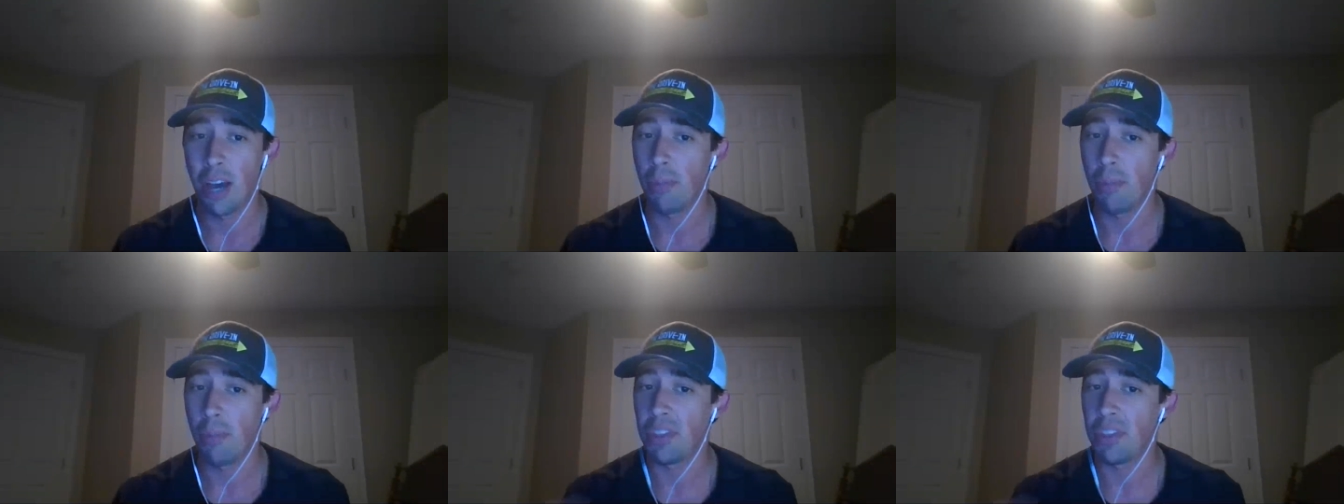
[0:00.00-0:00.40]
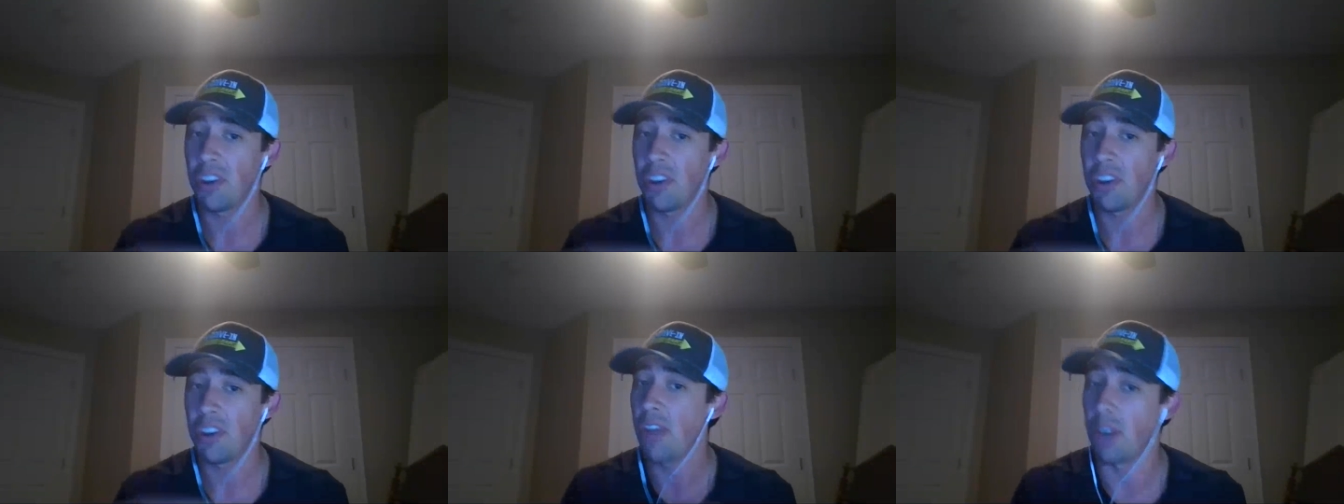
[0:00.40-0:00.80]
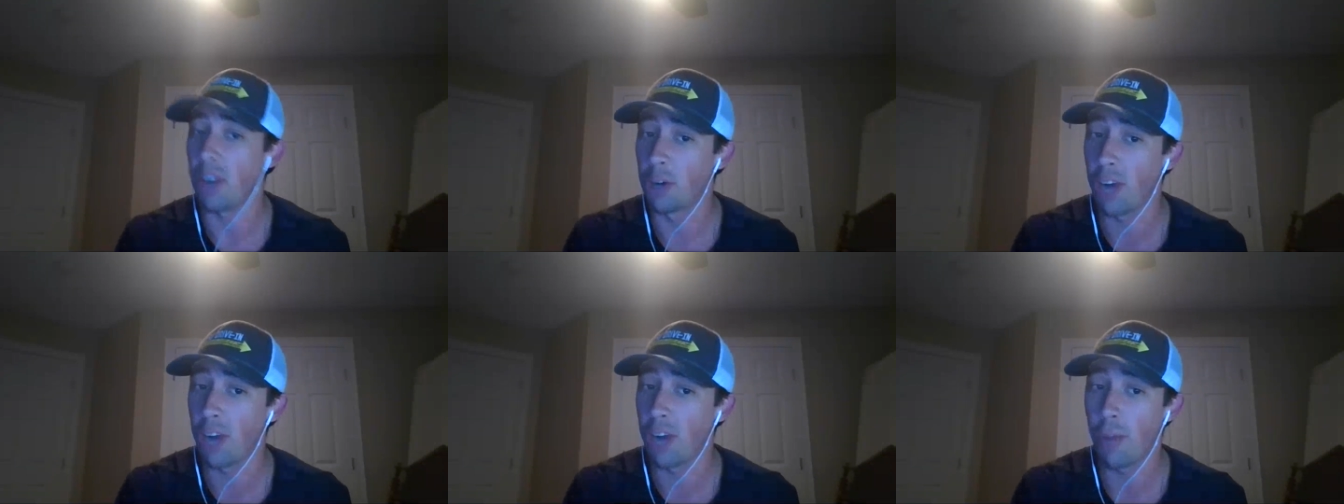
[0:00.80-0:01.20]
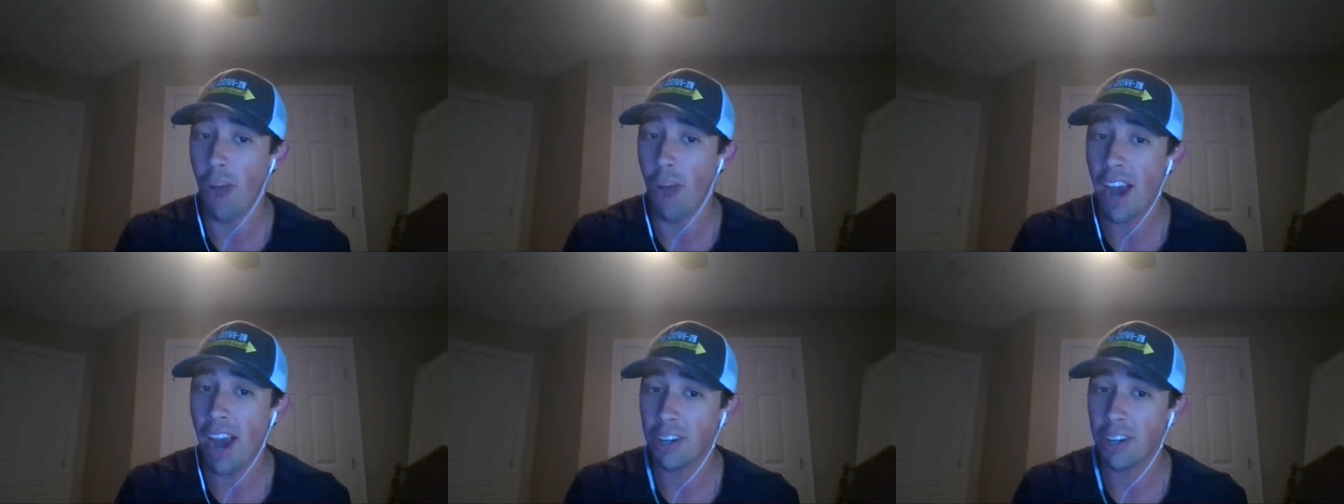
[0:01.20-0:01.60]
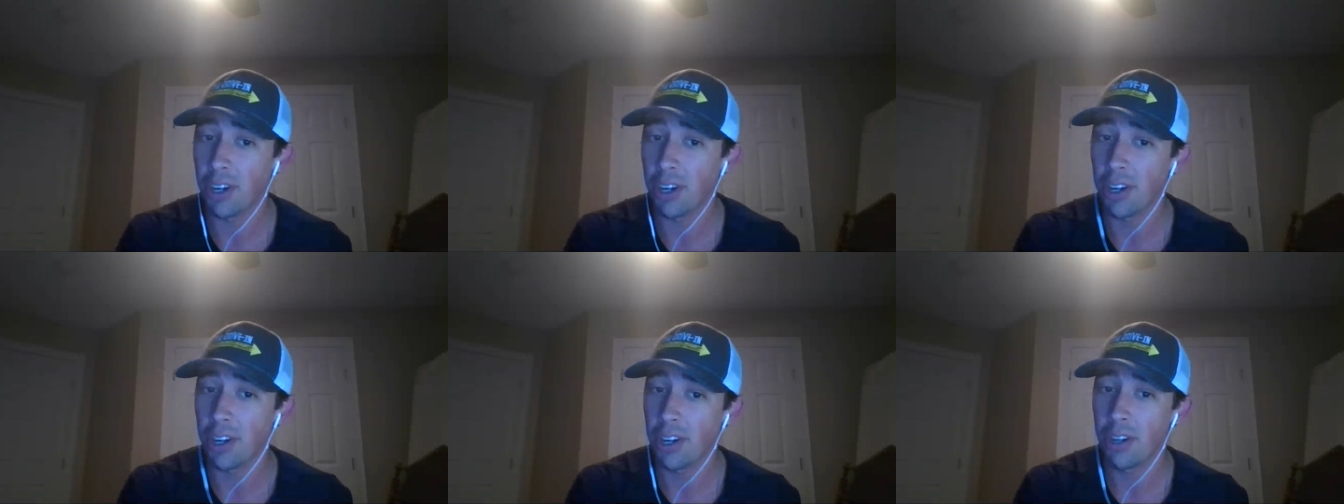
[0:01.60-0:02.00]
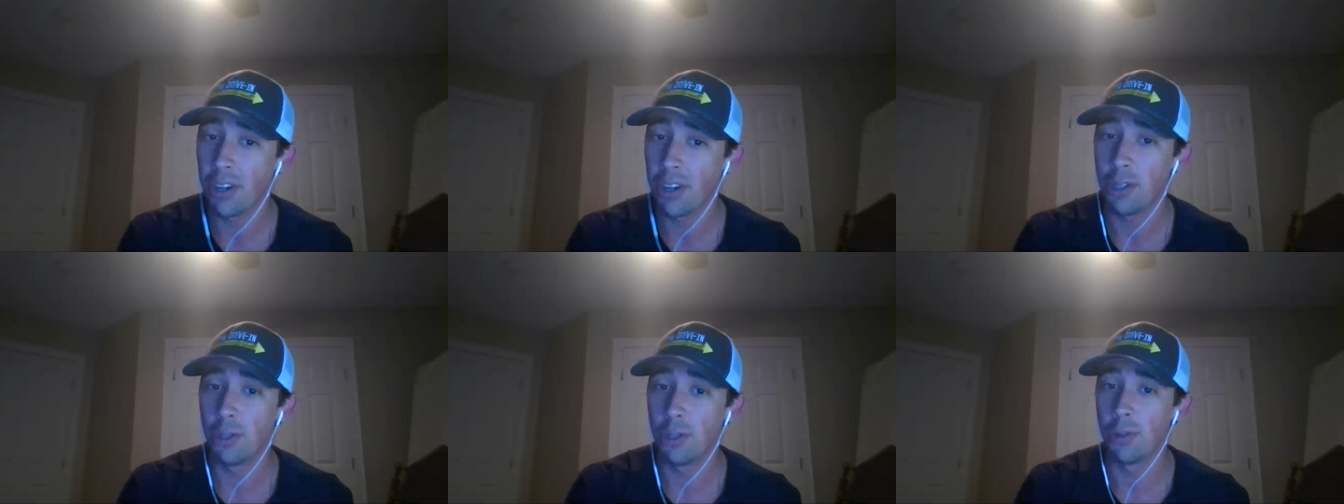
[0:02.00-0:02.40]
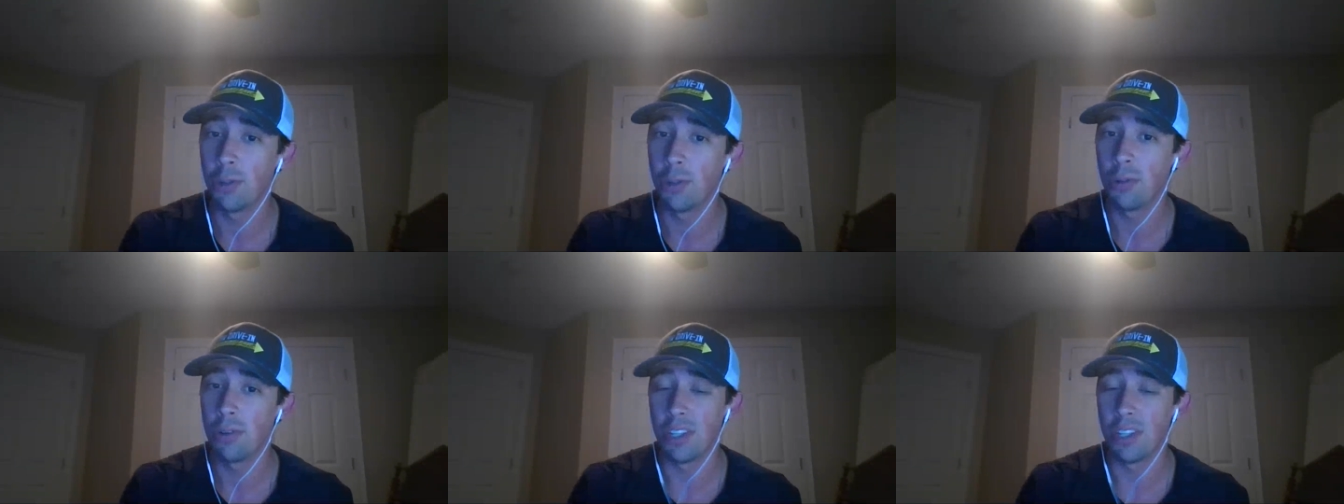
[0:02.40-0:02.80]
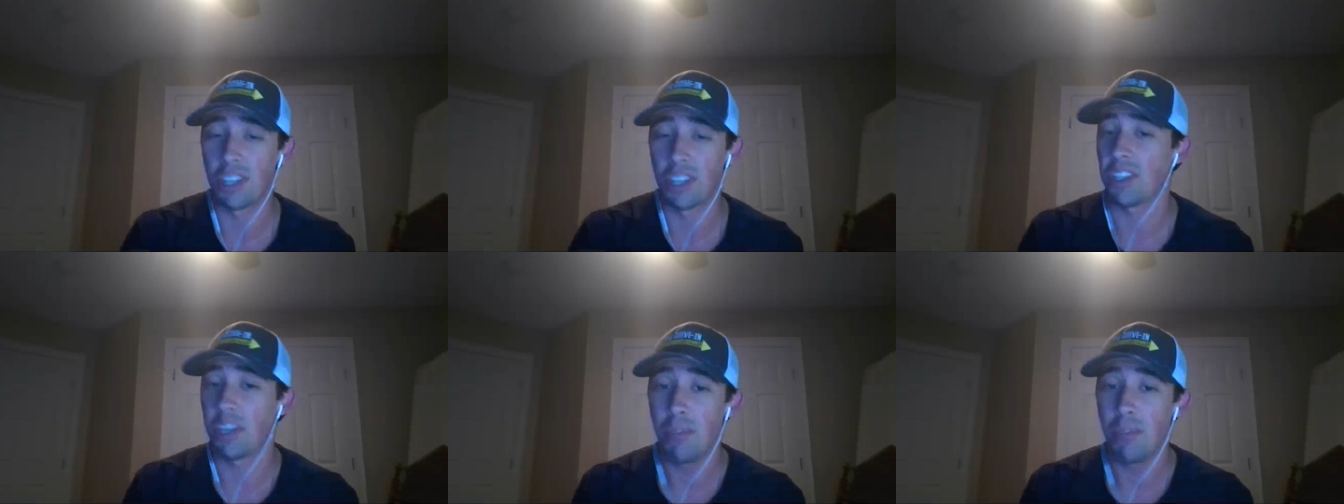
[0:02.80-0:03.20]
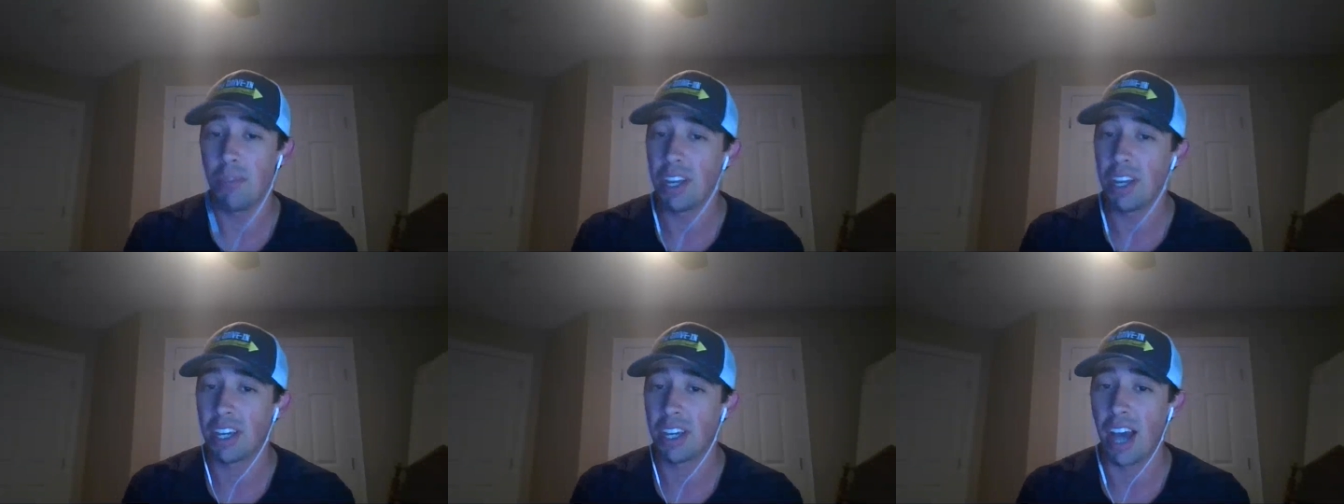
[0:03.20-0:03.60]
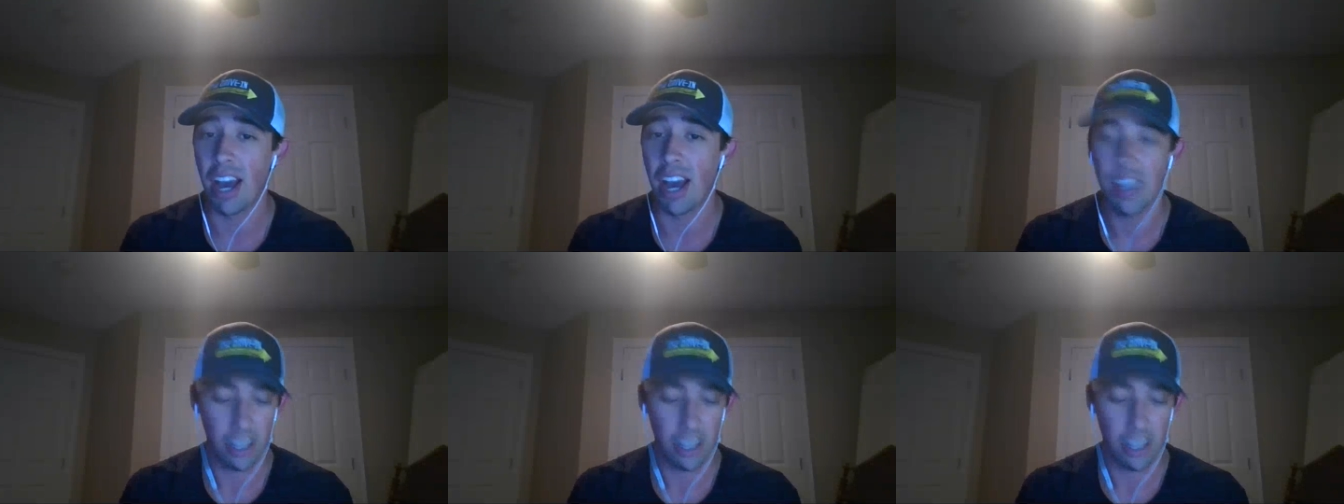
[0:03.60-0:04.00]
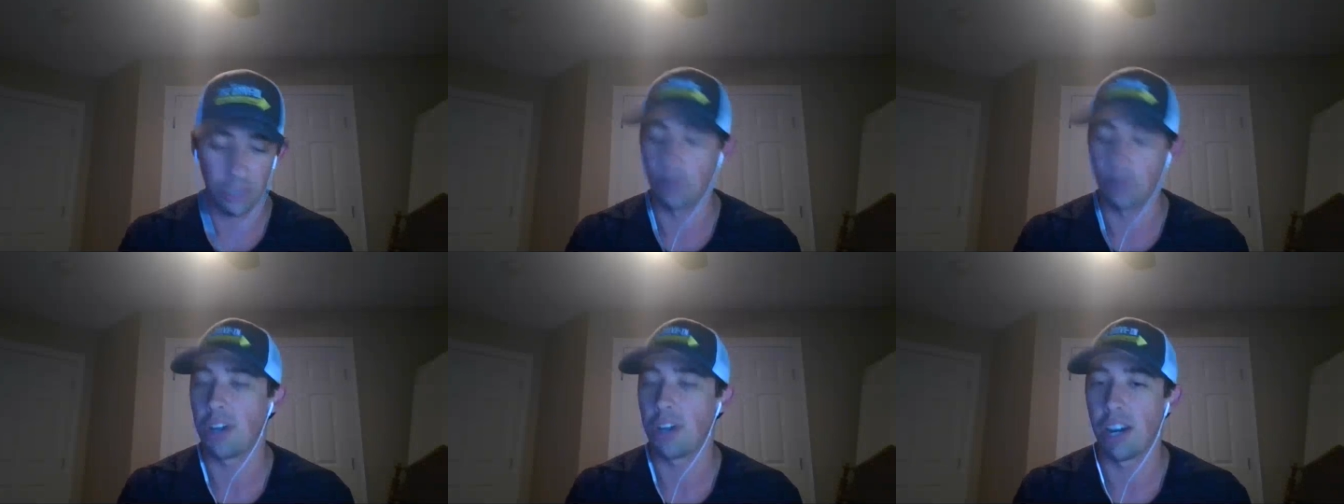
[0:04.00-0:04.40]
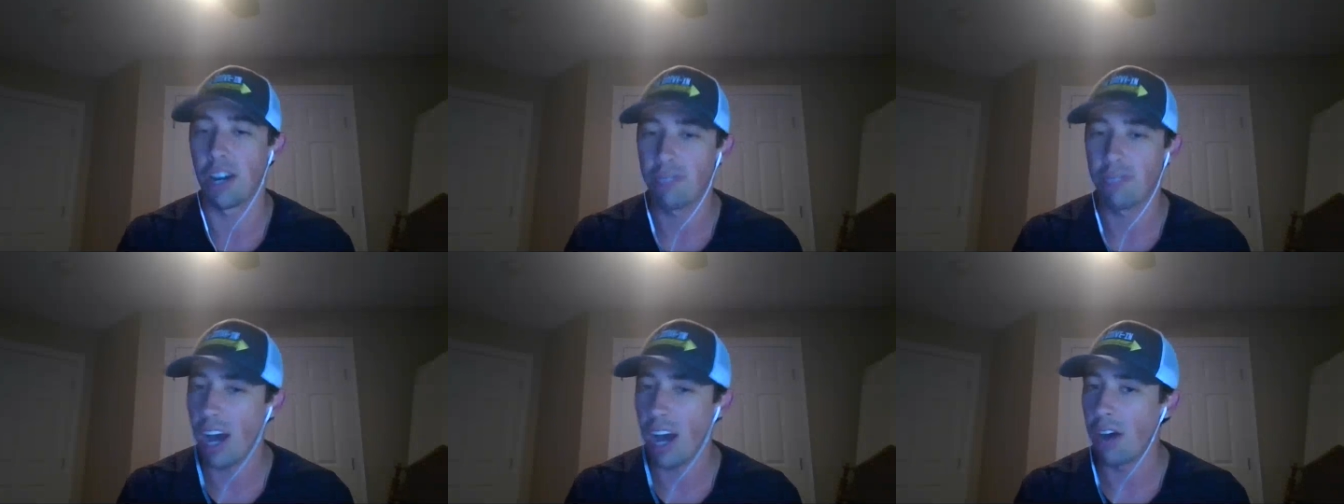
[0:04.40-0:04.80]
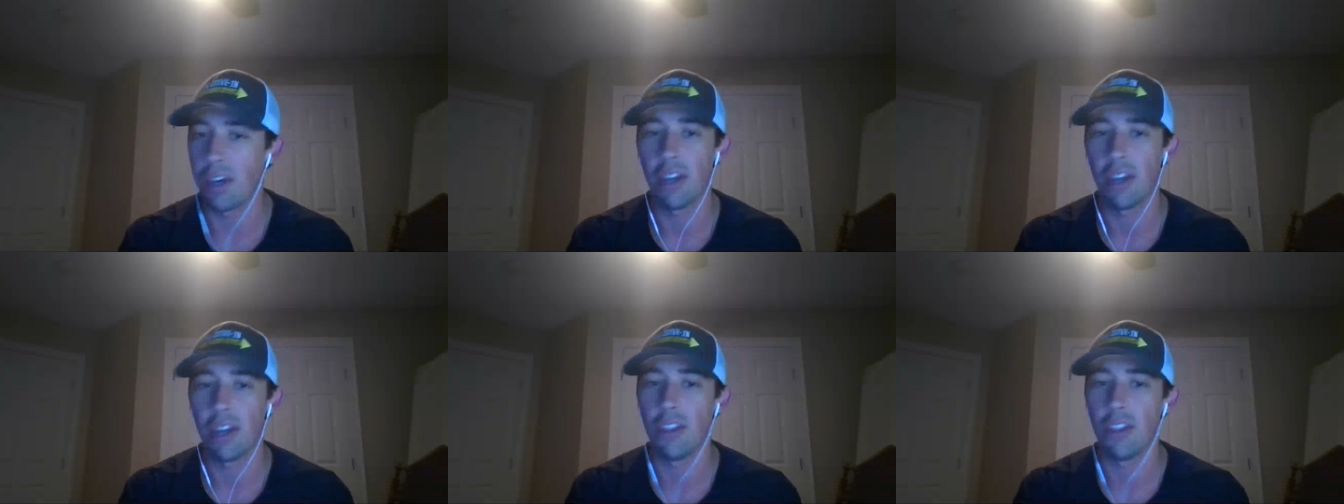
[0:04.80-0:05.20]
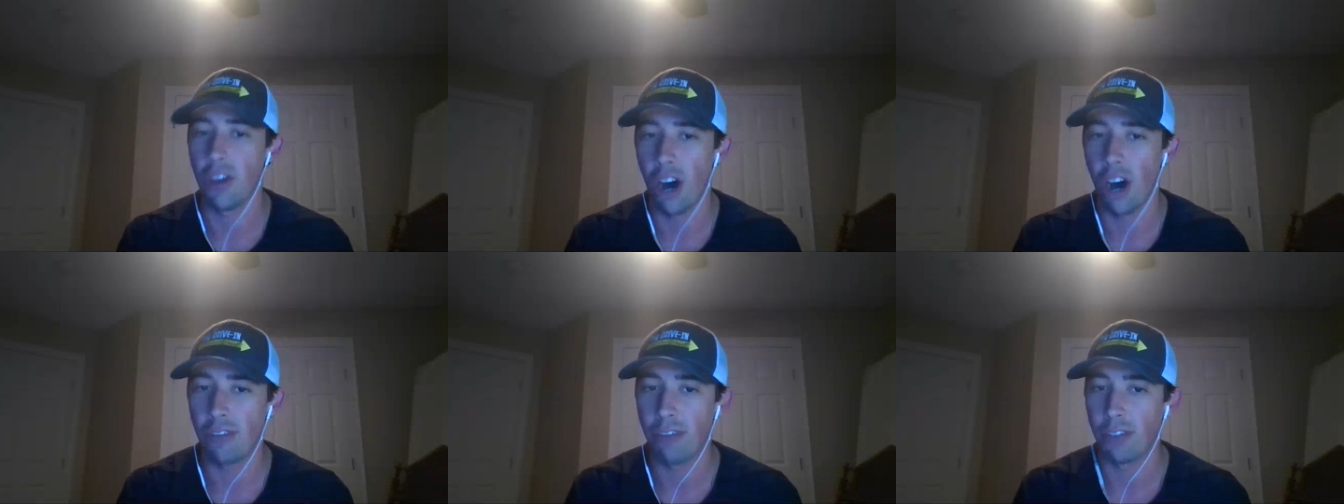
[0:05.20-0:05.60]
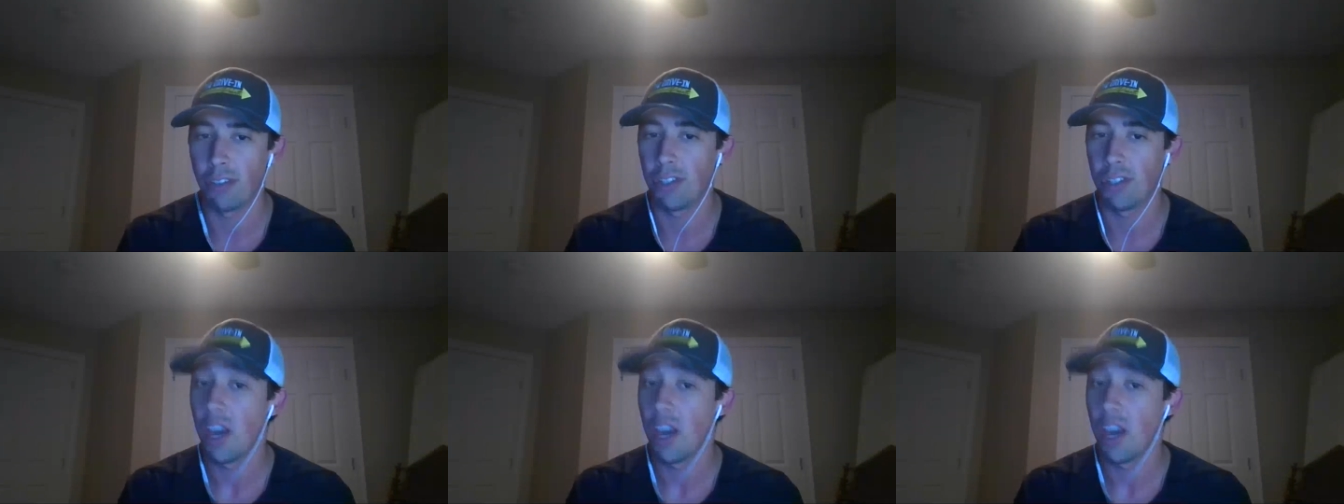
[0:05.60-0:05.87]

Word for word: But then you have a, a Graham Wagner who is like the comedic guy, Silicon Valley, The Office,